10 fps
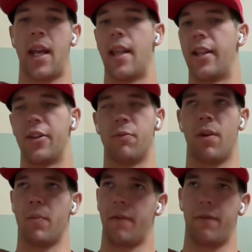and then there's
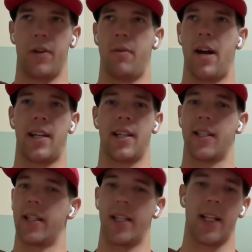one more free
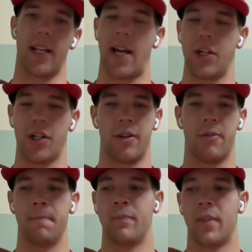practice, and then the night show,